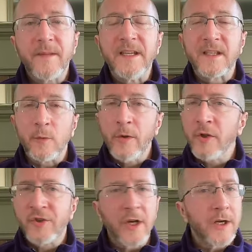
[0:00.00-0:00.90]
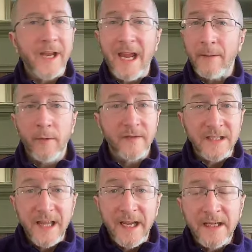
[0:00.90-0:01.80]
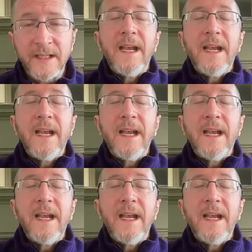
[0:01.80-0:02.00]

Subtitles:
He's in a wheelchair and can't move his legs,